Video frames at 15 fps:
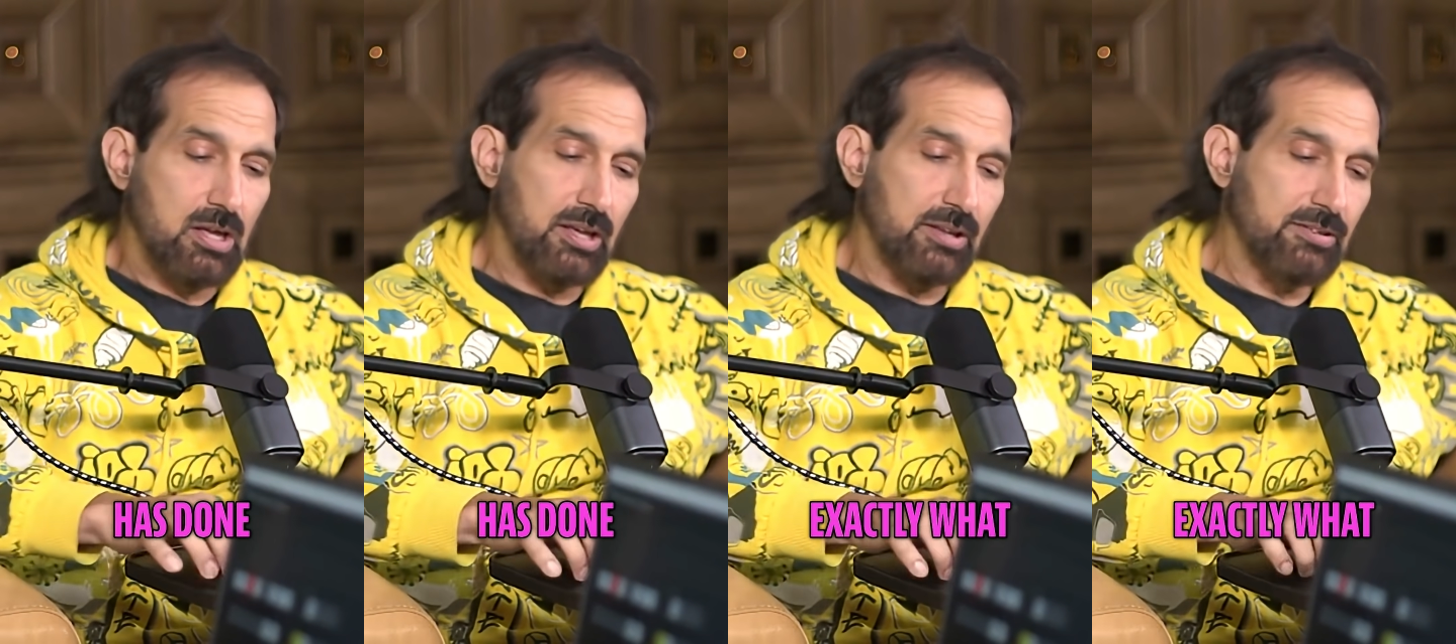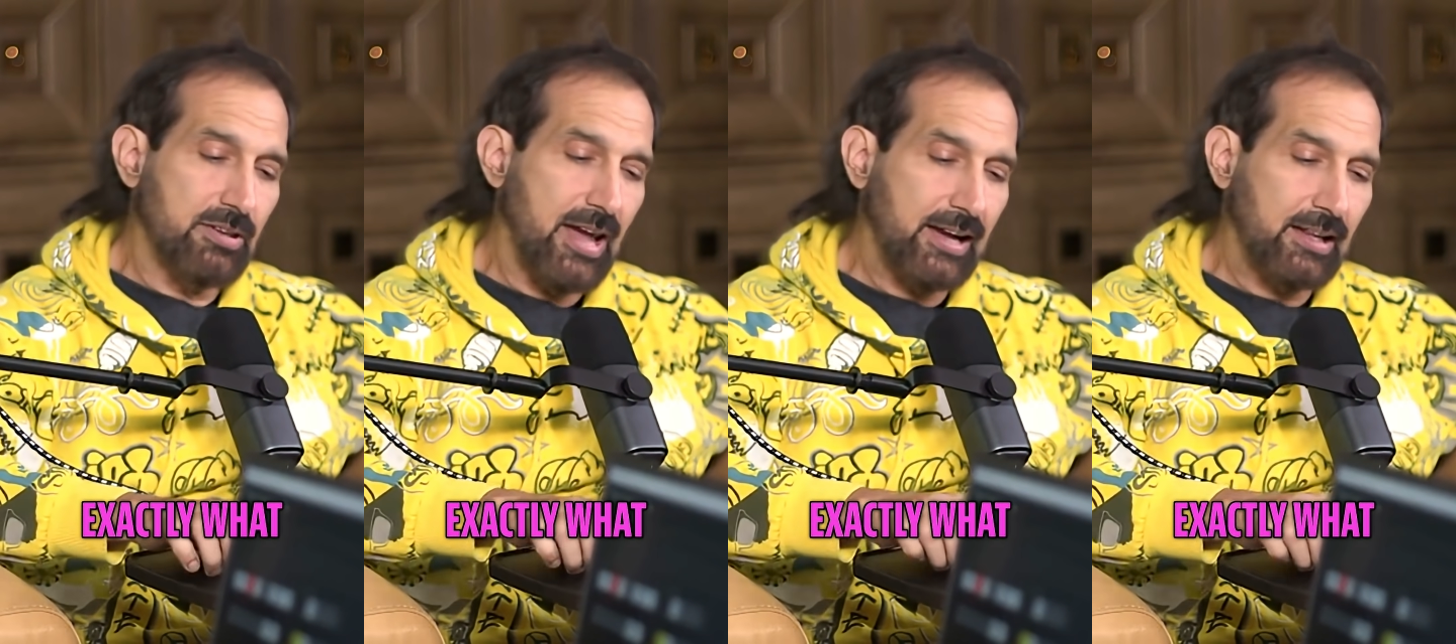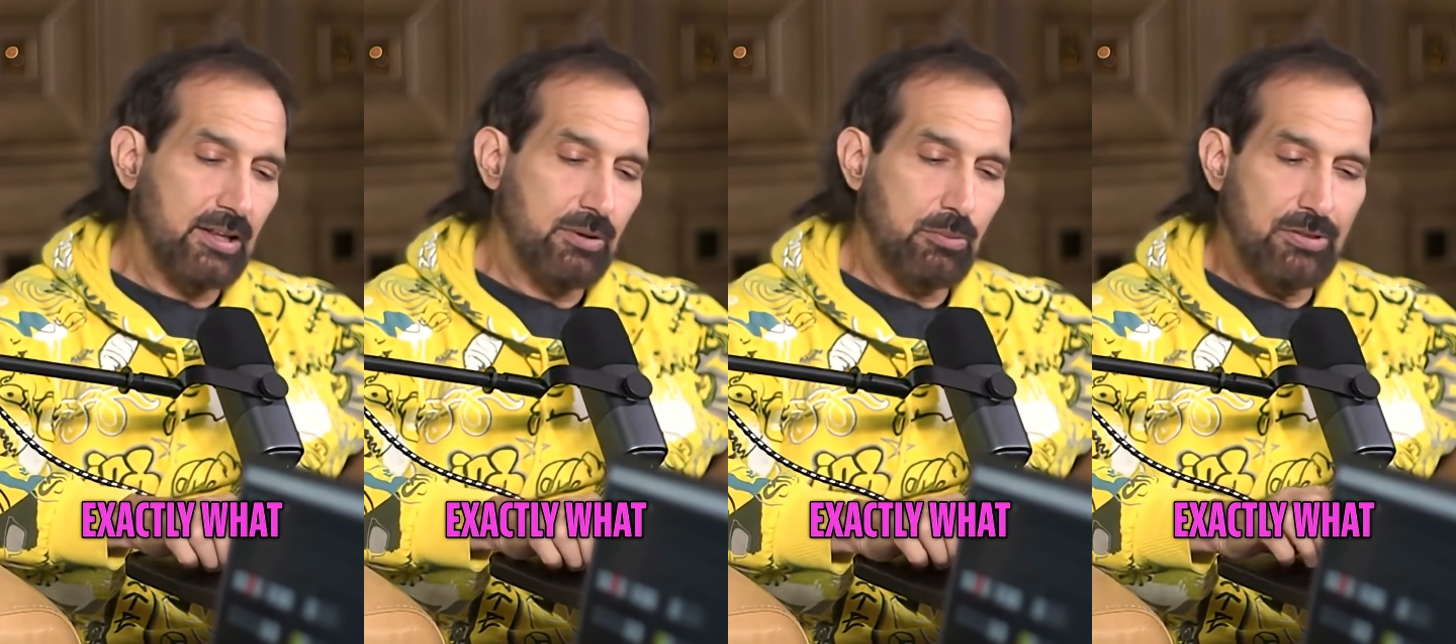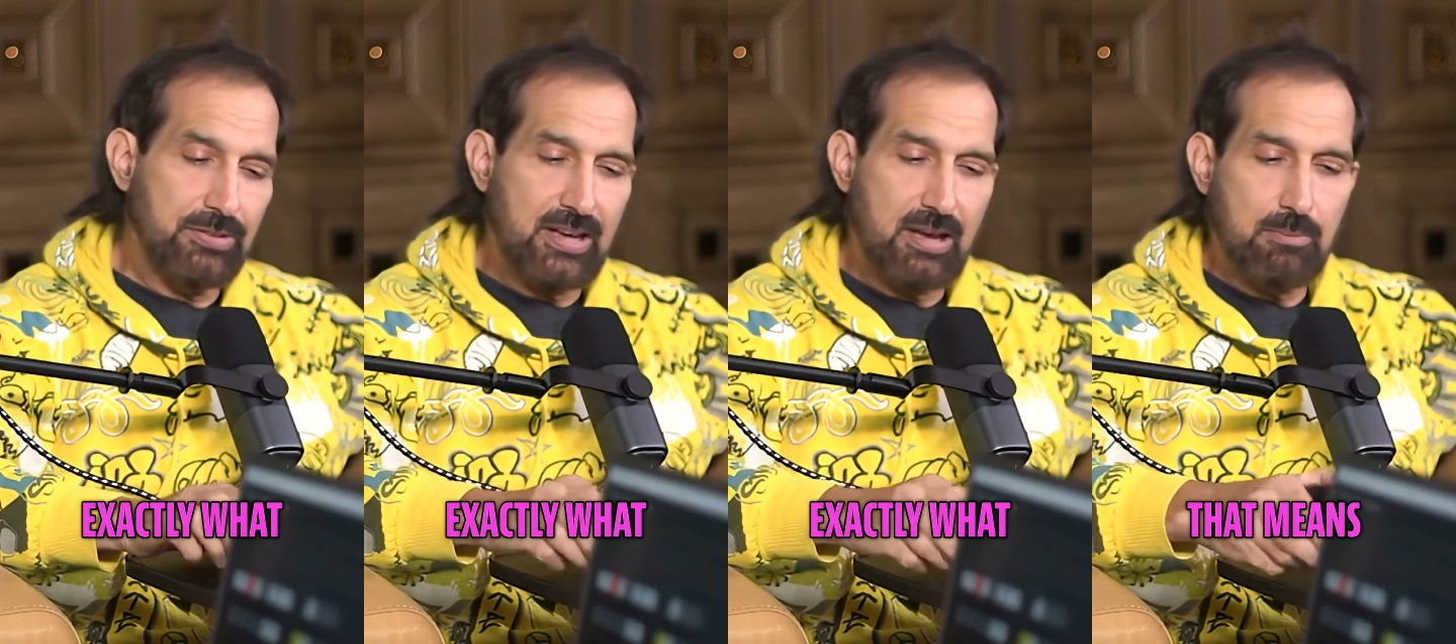Exactly
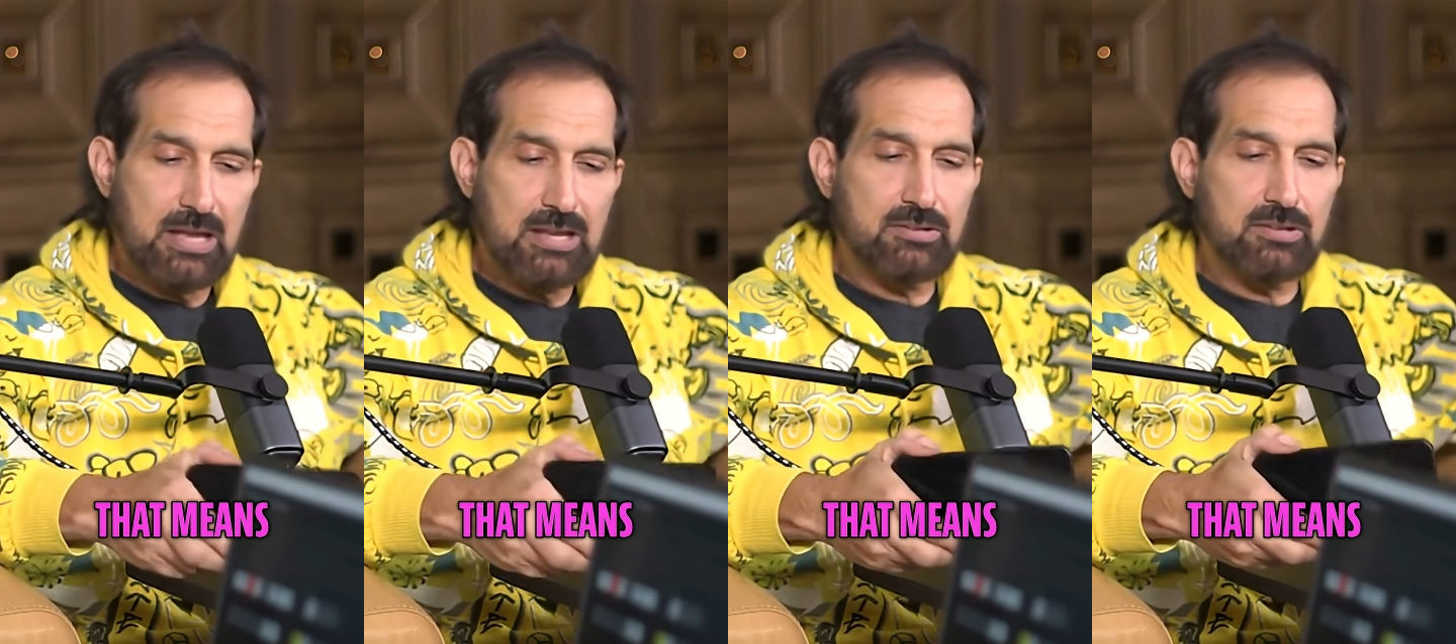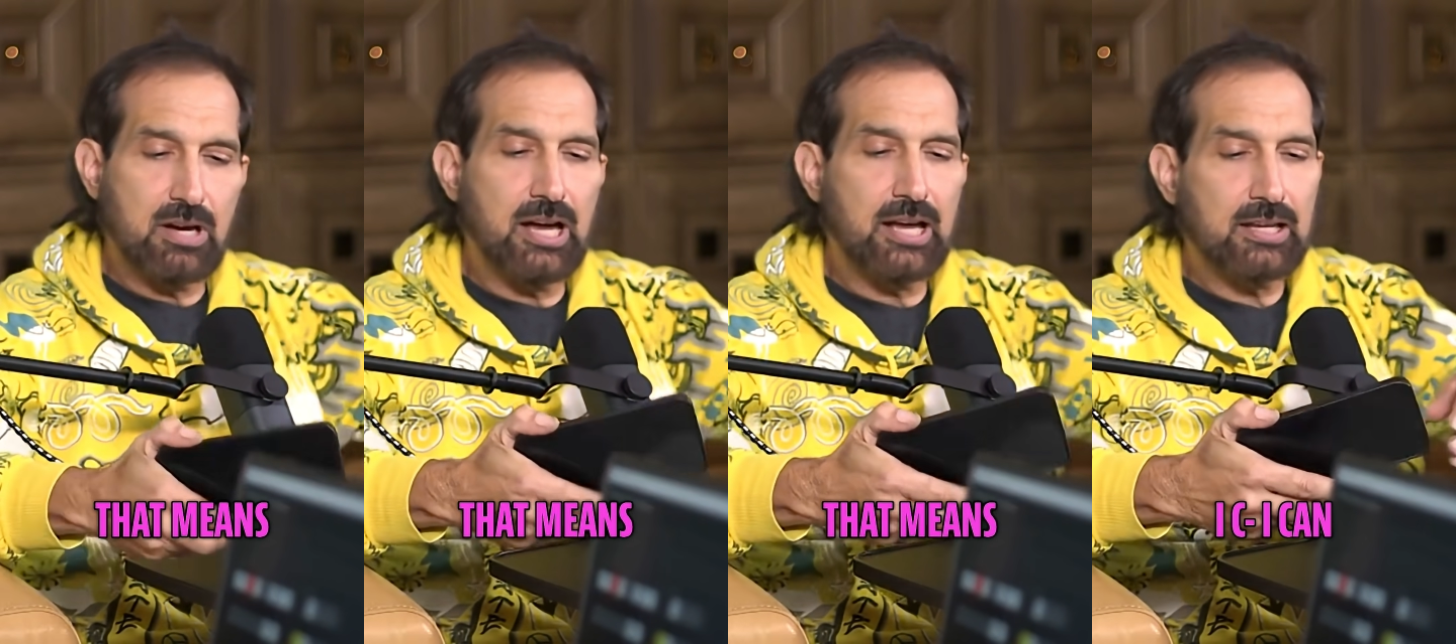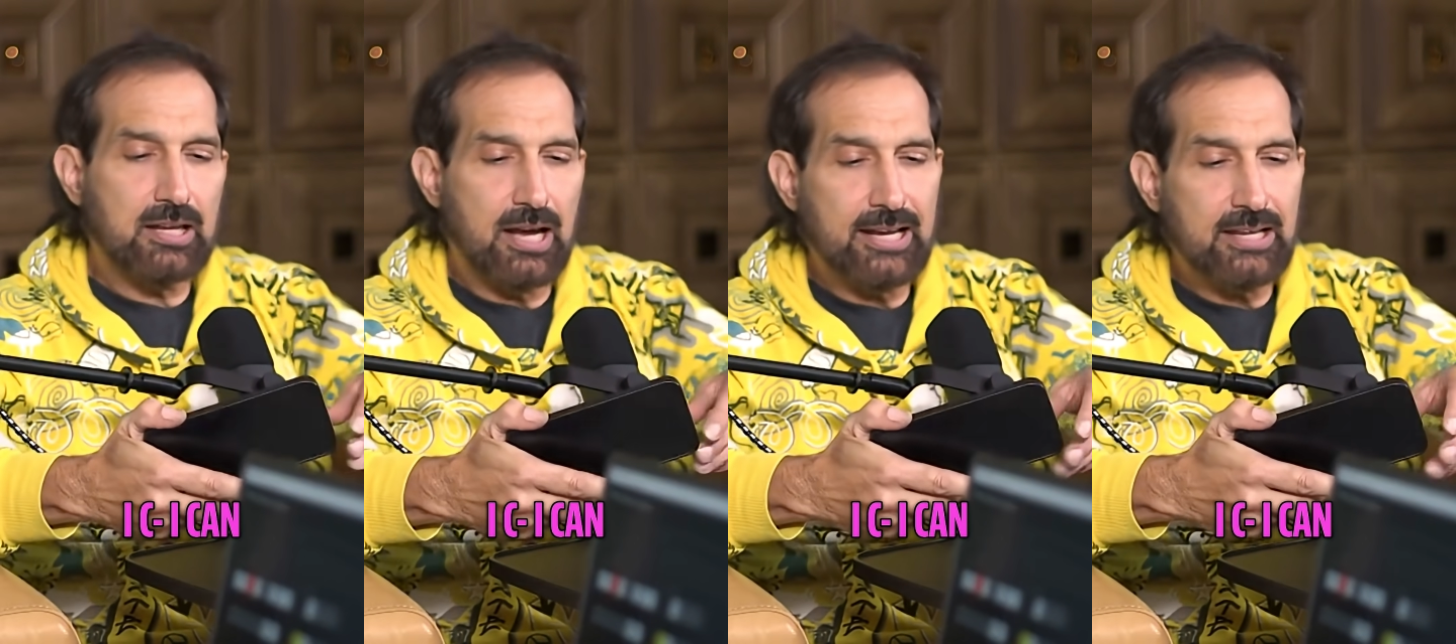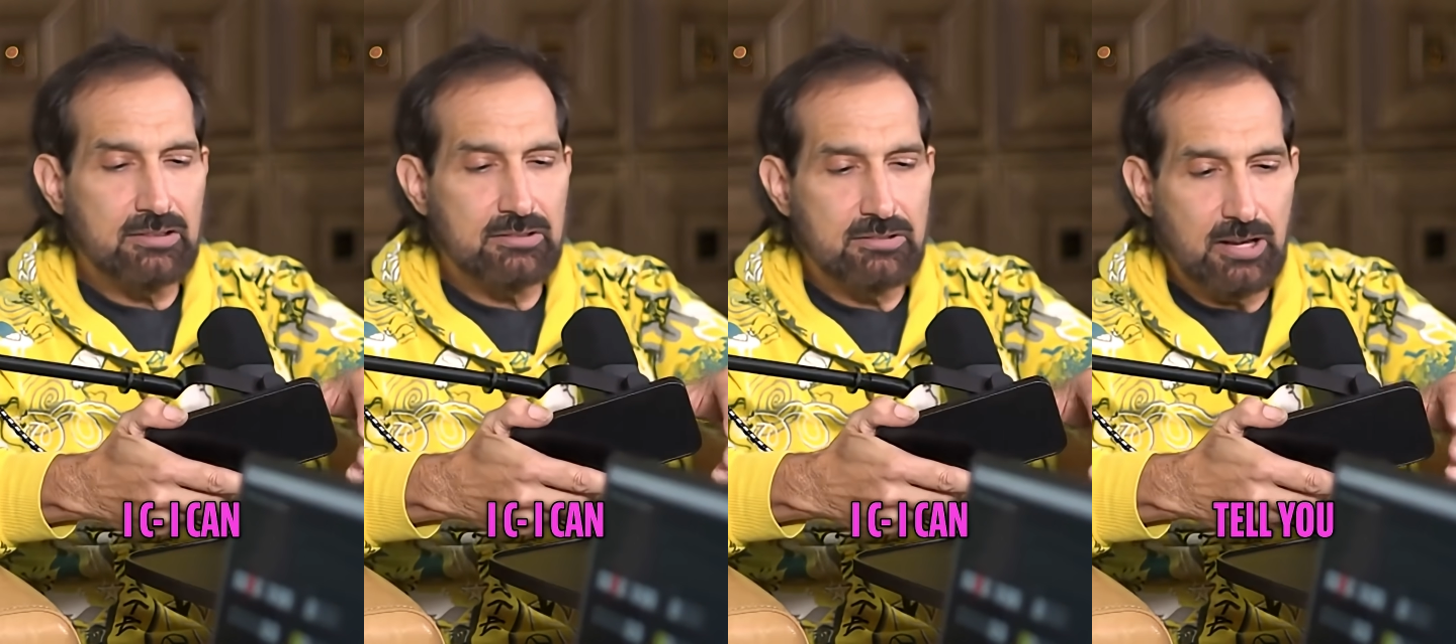what that means, I
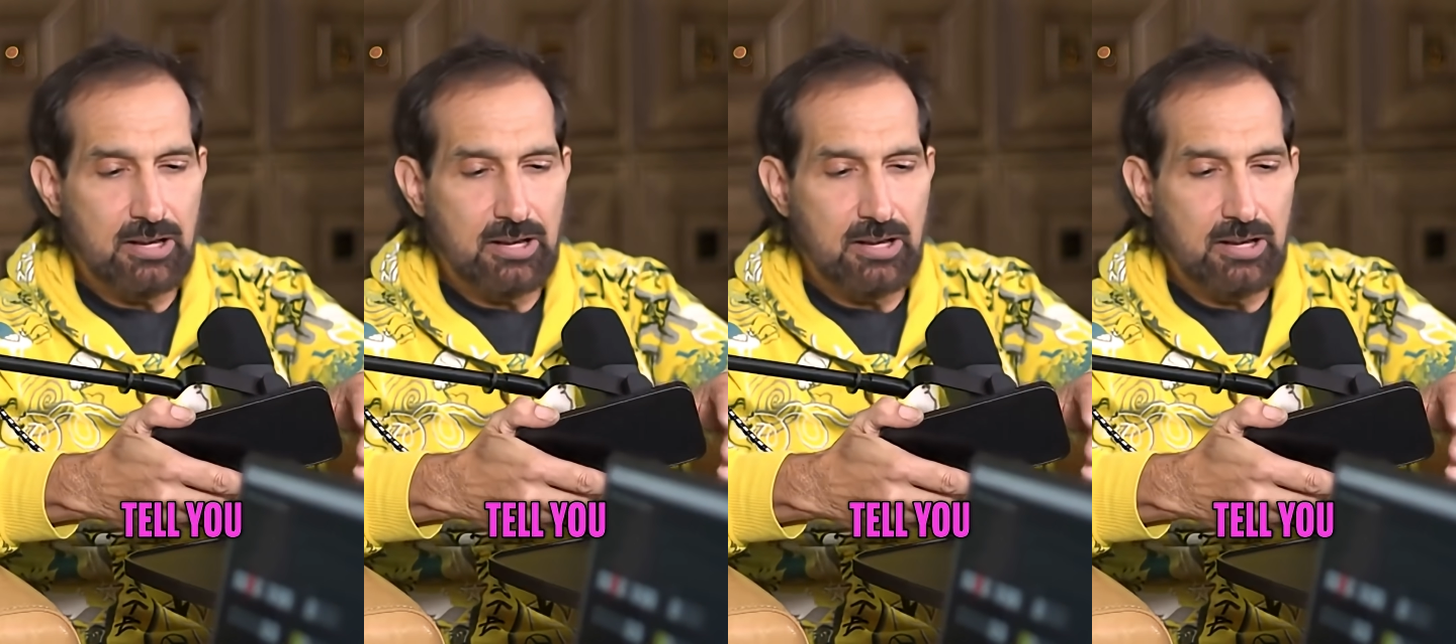can